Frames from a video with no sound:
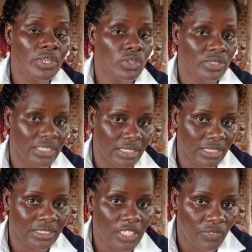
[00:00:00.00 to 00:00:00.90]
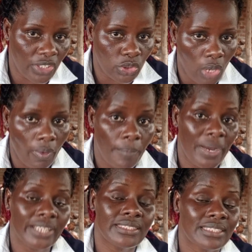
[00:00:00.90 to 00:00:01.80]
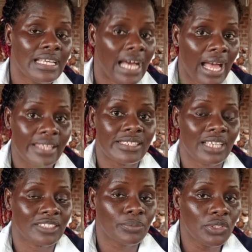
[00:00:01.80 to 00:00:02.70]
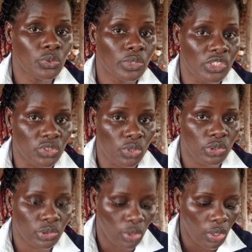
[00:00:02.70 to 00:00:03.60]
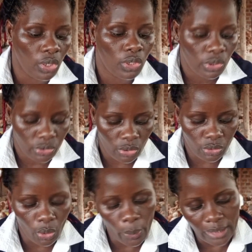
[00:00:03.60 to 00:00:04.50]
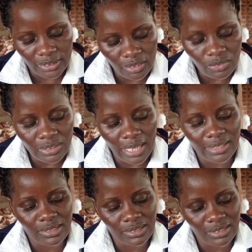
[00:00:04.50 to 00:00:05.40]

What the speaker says: been using it, giving it to our birds, and it has been doing so well. So today